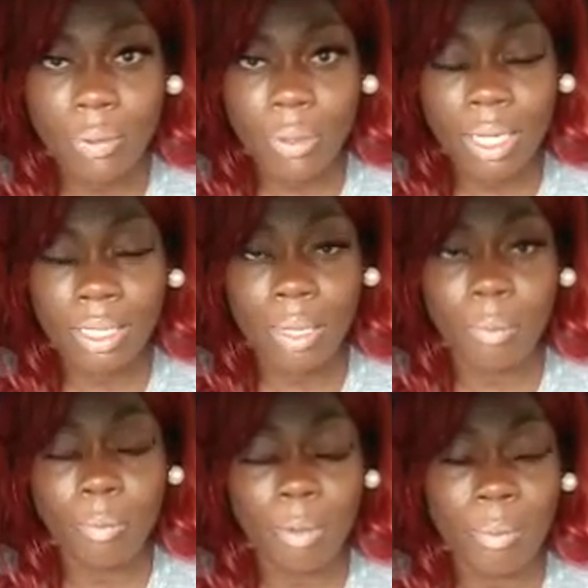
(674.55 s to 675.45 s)
do it and they
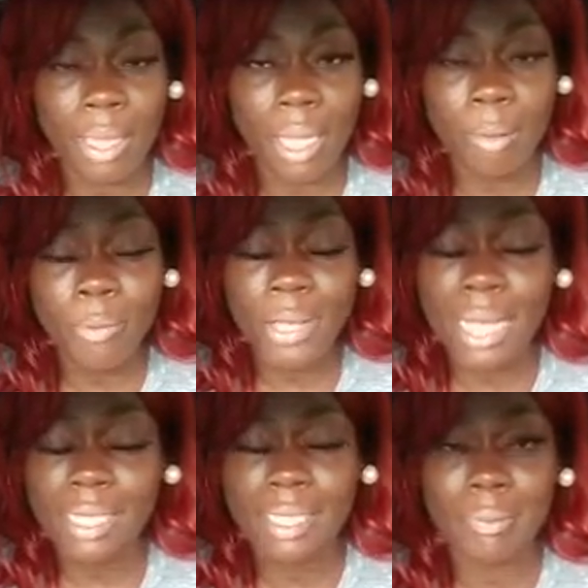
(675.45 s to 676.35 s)
will be back at home. You
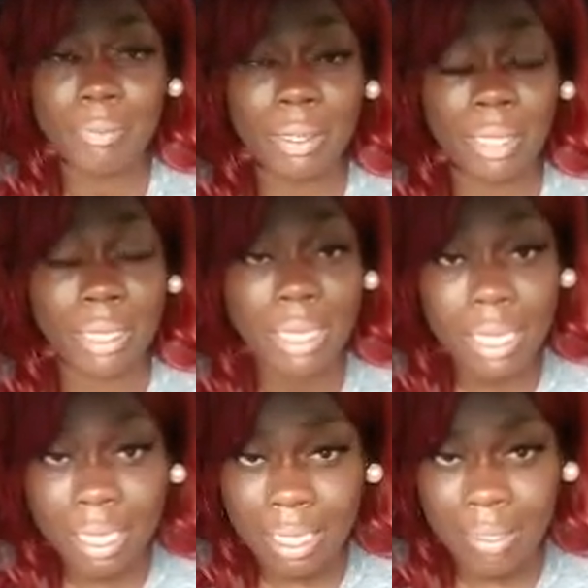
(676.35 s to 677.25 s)
got to
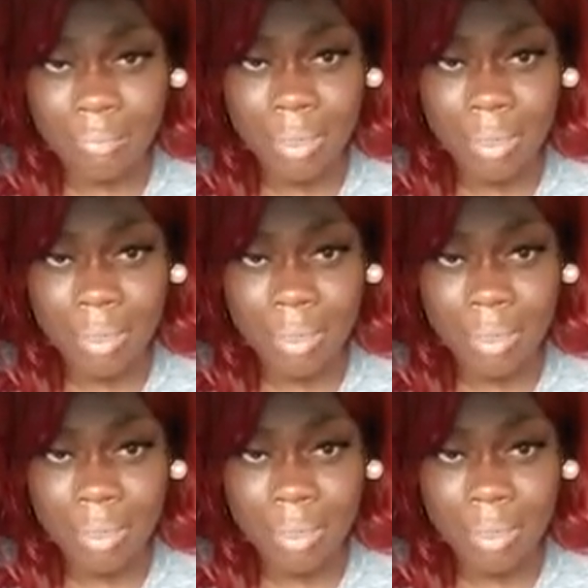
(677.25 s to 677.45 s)
believe.